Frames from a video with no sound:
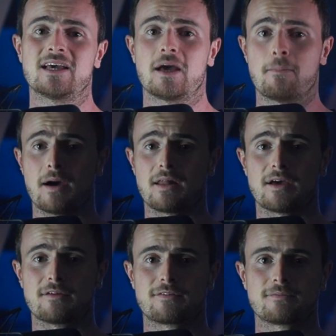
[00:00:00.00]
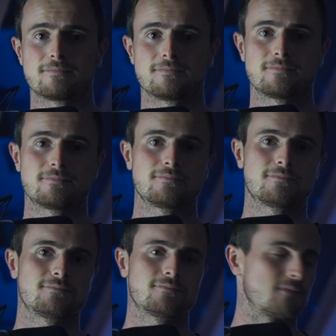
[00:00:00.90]
my life.
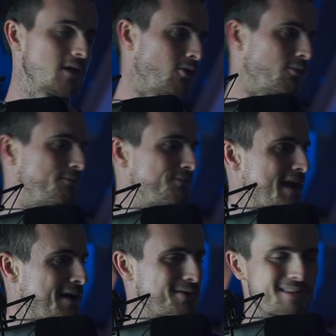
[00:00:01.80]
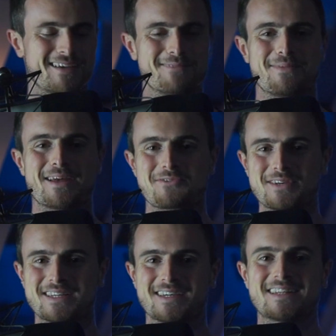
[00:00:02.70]
Oh, now the battery
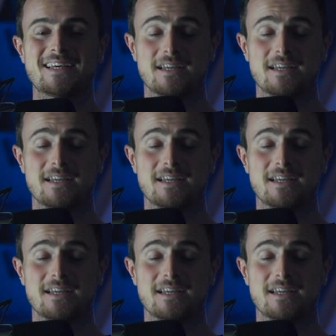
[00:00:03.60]
died.